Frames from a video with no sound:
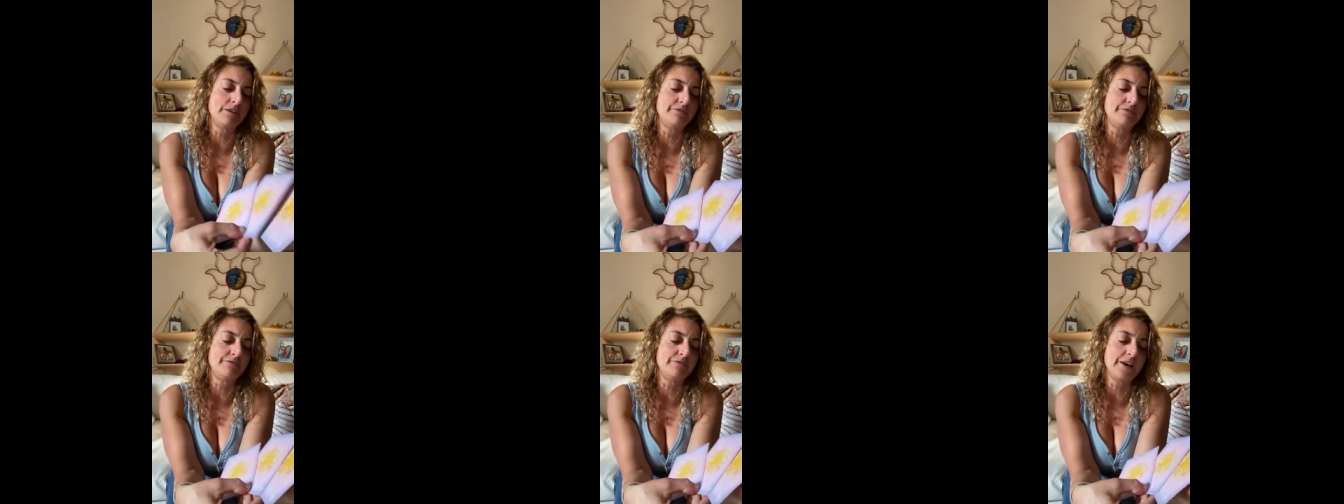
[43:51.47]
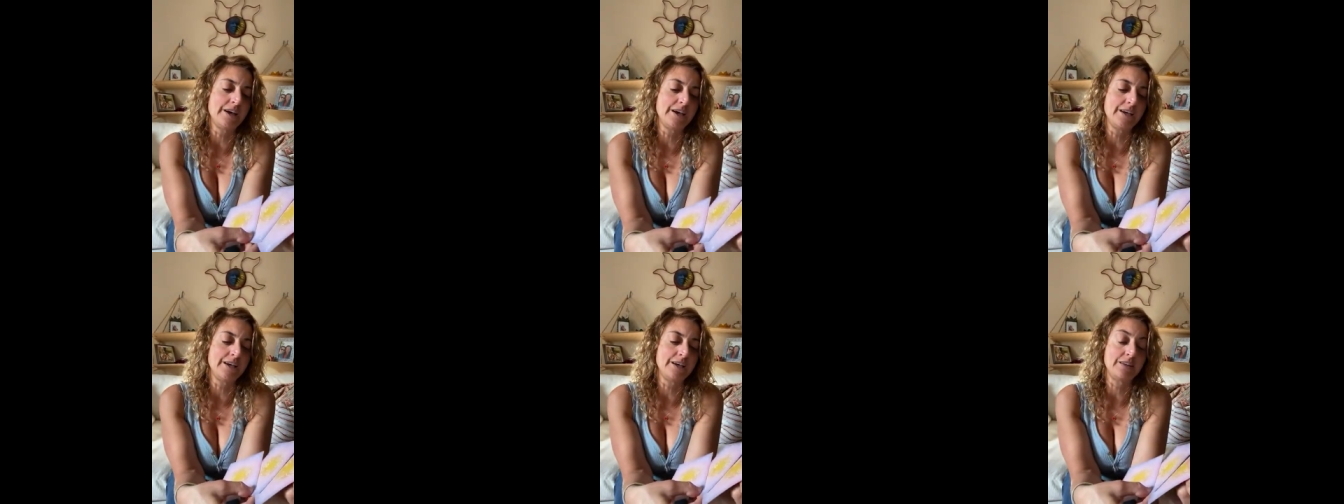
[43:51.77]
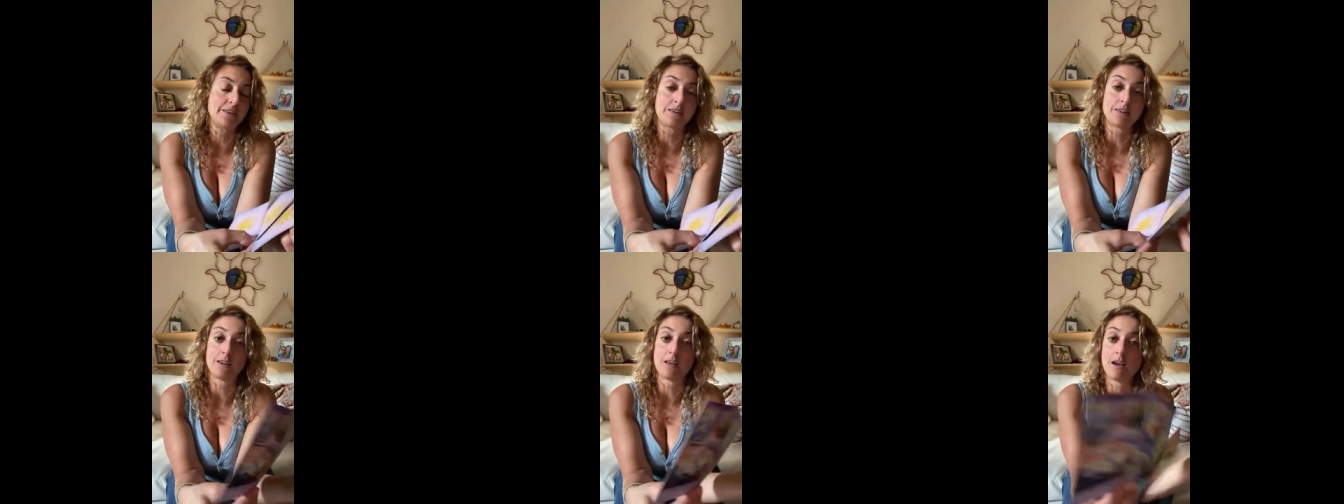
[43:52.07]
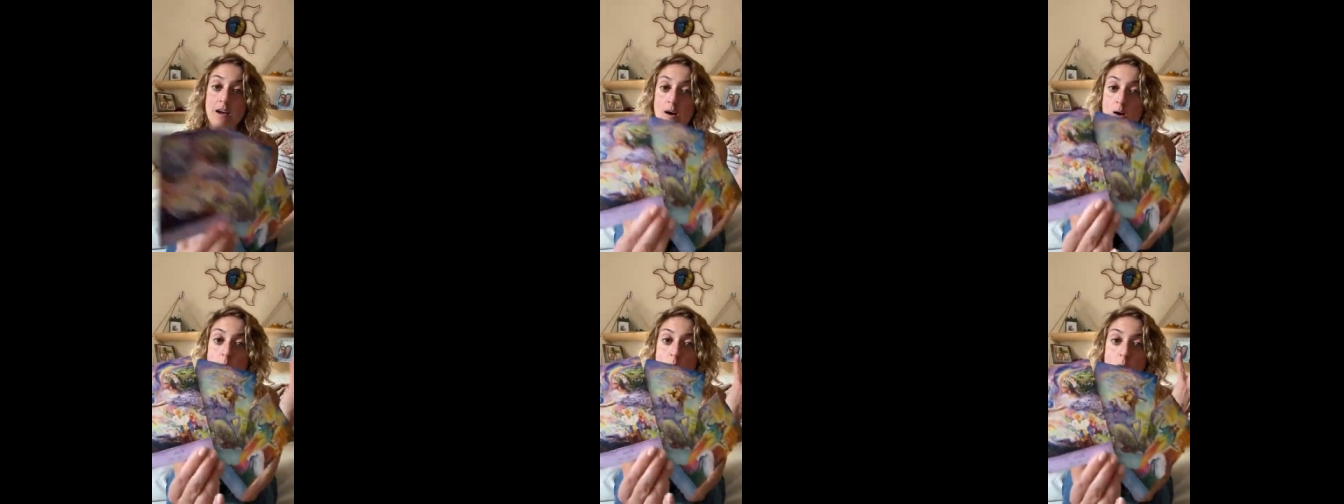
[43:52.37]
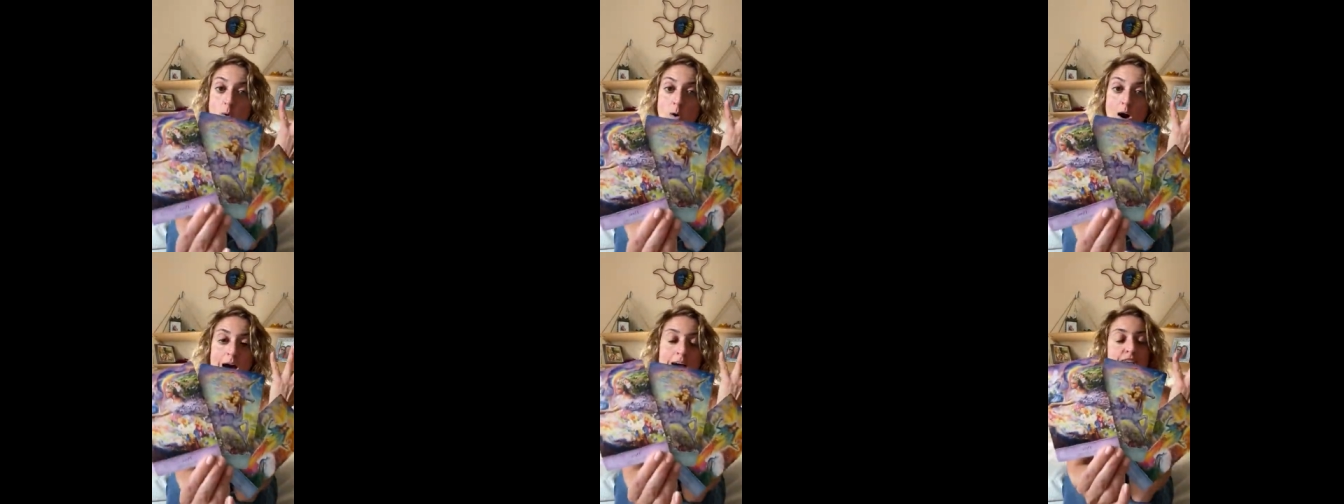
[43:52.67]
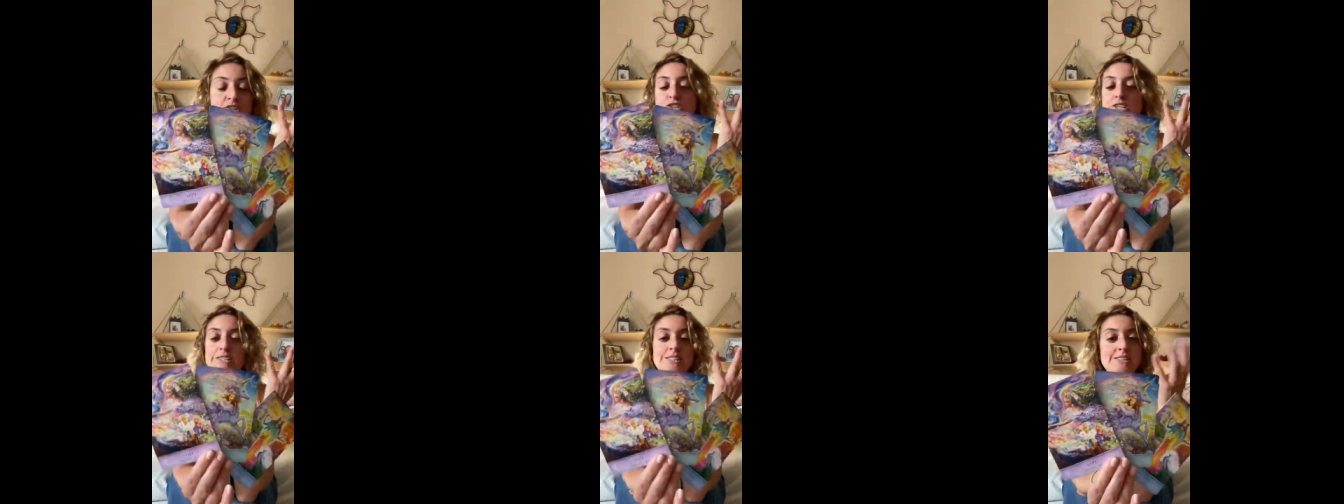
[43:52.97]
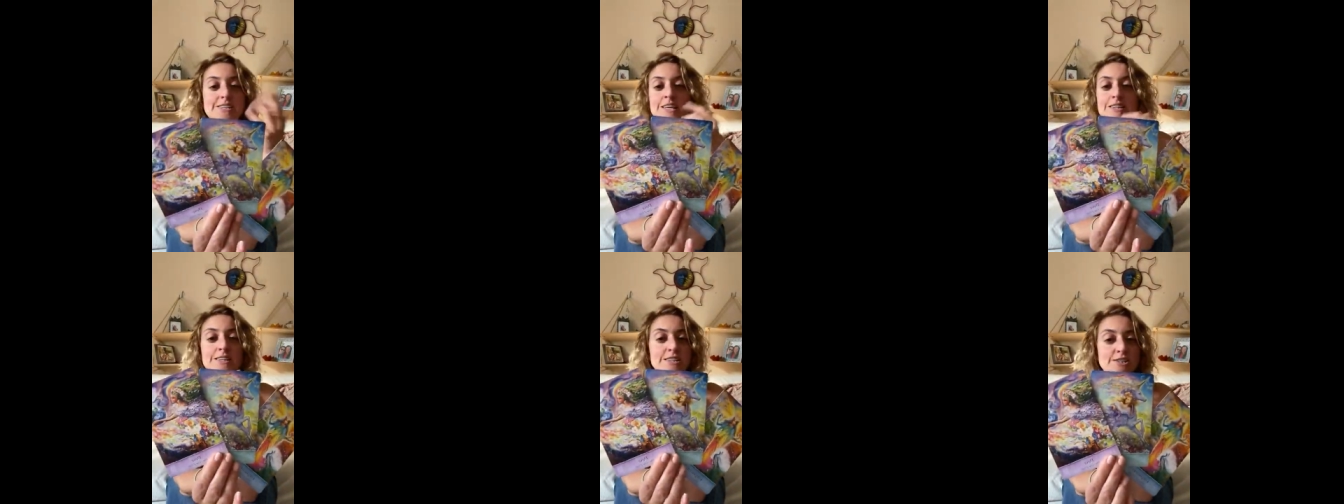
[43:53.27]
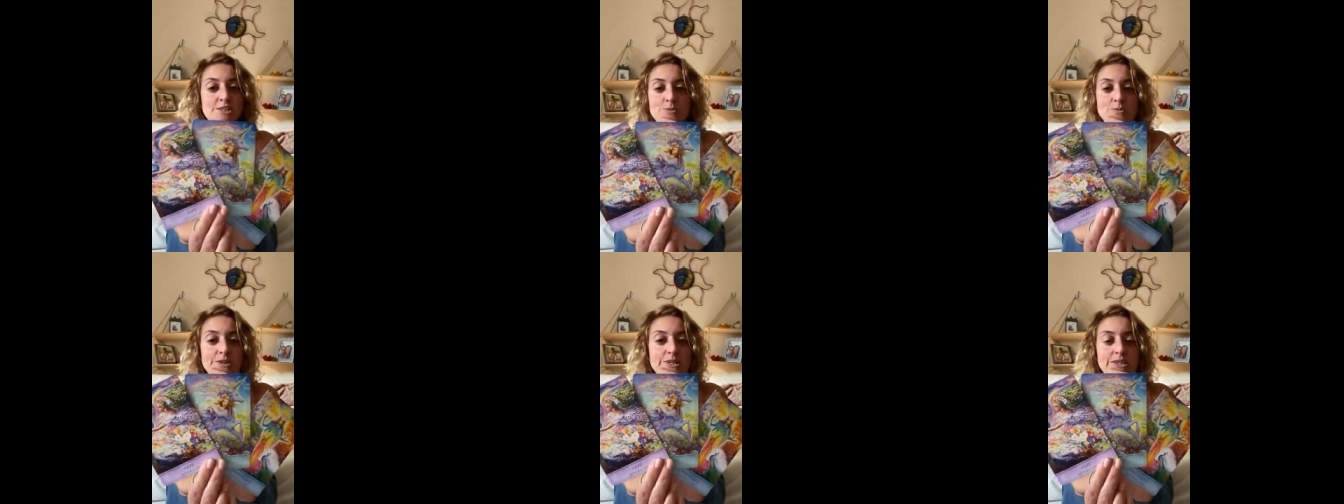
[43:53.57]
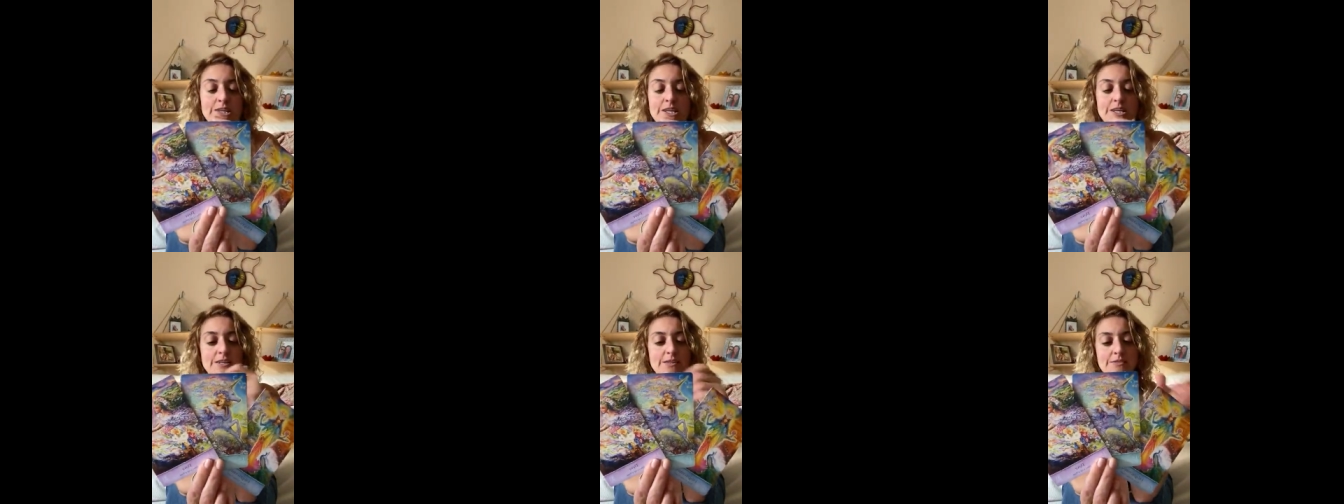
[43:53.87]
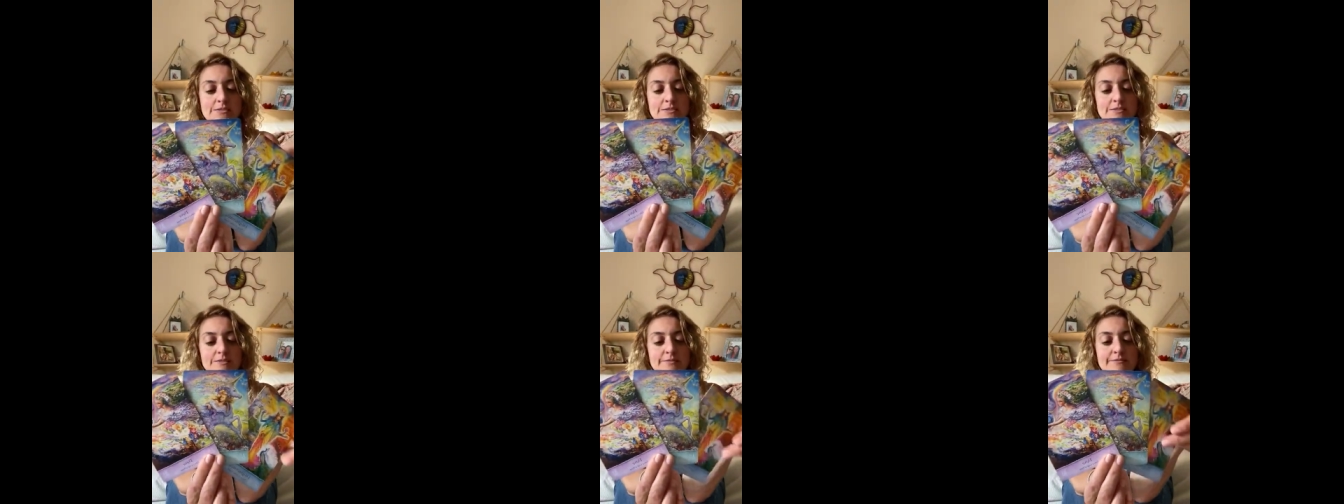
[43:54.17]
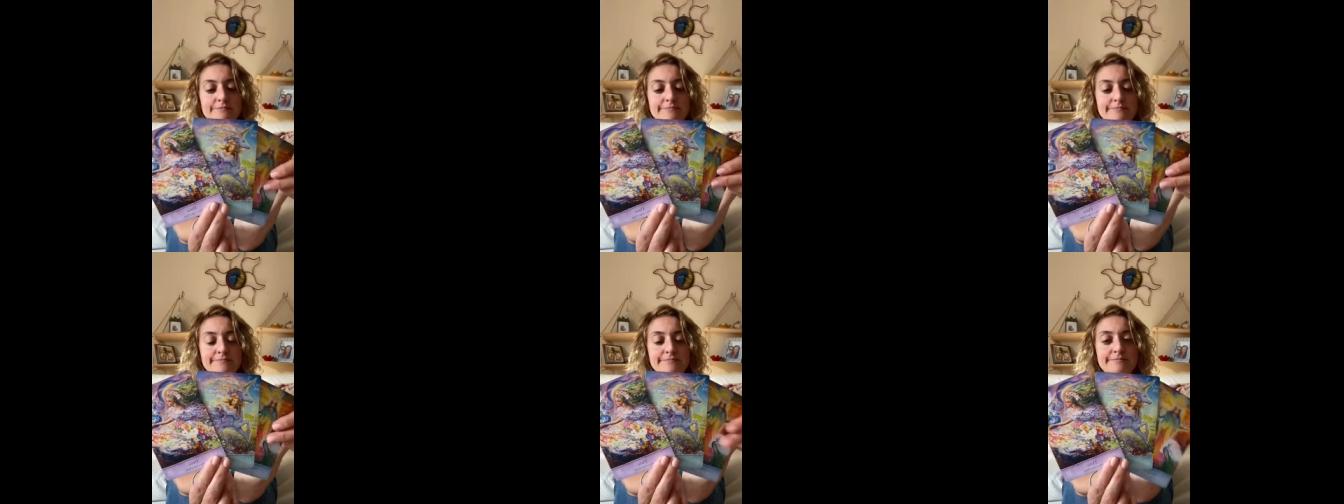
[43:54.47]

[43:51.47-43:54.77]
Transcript: of faith. I just said these three things.